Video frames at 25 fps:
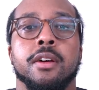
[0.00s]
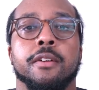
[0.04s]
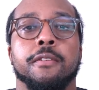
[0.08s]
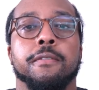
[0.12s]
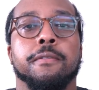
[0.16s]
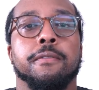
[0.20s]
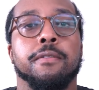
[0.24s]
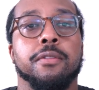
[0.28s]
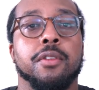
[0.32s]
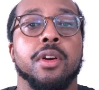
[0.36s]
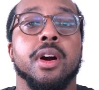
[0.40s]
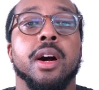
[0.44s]

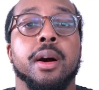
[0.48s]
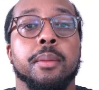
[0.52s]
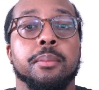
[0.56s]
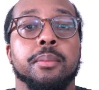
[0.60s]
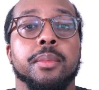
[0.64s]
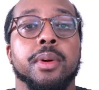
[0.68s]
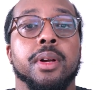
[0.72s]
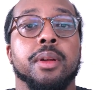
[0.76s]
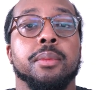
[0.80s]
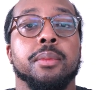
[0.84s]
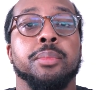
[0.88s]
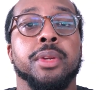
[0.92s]

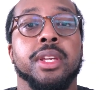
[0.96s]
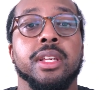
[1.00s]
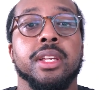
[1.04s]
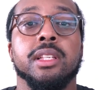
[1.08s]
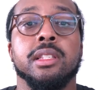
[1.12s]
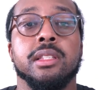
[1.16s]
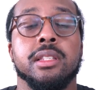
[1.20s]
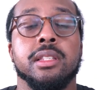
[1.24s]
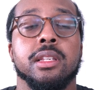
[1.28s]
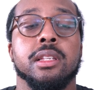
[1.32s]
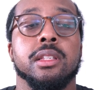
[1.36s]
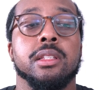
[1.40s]
from
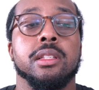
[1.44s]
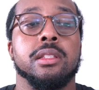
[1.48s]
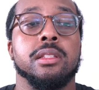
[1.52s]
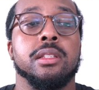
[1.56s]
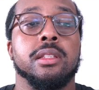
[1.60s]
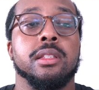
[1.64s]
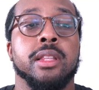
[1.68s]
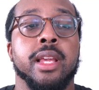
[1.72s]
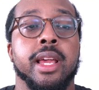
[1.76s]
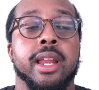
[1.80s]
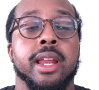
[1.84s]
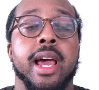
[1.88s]

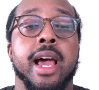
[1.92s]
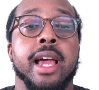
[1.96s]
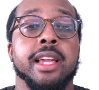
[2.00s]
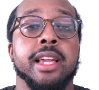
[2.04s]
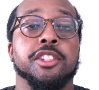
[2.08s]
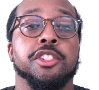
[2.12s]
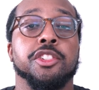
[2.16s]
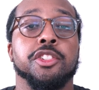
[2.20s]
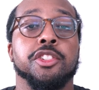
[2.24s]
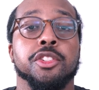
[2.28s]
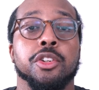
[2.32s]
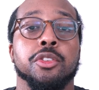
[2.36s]
pieces that I
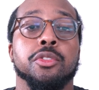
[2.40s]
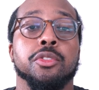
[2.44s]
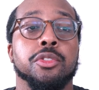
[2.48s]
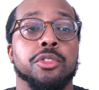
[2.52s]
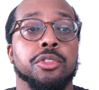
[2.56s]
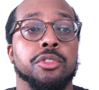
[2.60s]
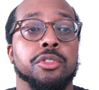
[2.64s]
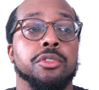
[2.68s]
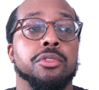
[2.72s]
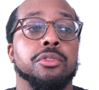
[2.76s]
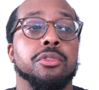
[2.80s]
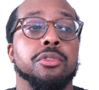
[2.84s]
show
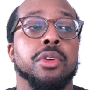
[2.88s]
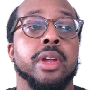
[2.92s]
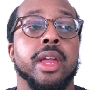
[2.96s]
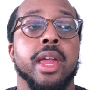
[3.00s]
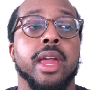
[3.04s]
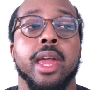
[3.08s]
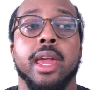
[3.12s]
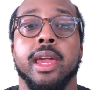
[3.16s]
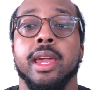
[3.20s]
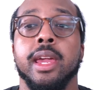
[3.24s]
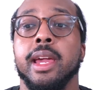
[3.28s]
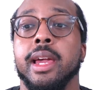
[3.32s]
you,
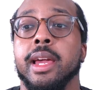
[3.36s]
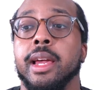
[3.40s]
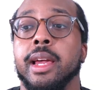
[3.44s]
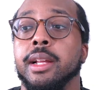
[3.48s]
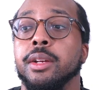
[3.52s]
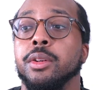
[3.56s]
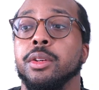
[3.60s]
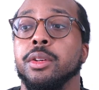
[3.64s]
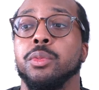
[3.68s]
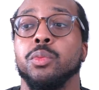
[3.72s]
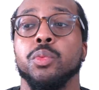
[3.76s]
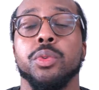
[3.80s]

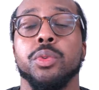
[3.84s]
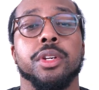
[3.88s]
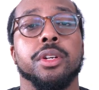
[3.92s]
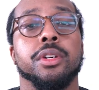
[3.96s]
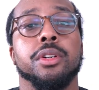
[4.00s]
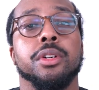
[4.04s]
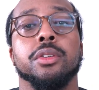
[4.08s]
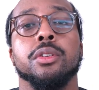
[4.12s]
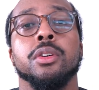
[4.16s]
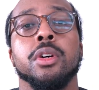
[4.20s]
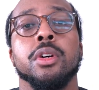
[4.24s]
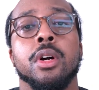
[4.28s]
and we'll